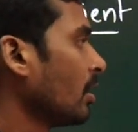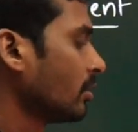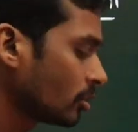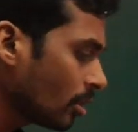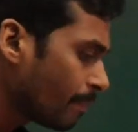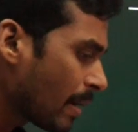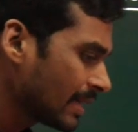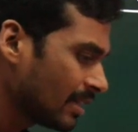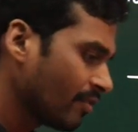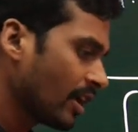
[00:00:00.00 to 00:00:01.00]
So
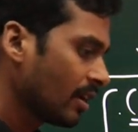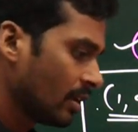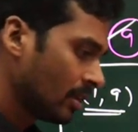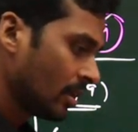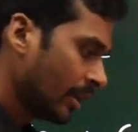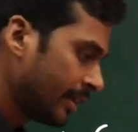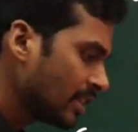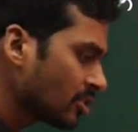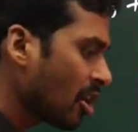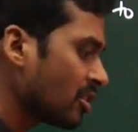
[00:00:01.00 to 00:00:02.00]
by the way, it
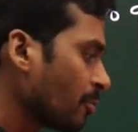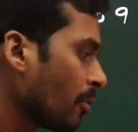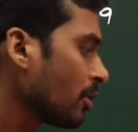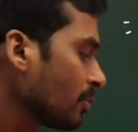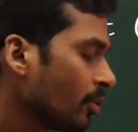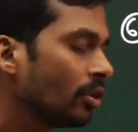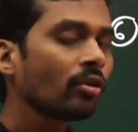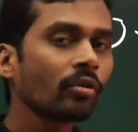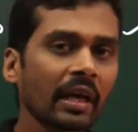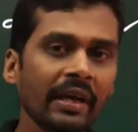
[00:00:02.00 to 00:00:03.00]
is not possible
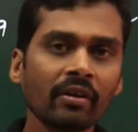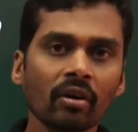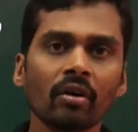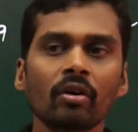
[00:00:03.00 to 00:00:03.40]
to write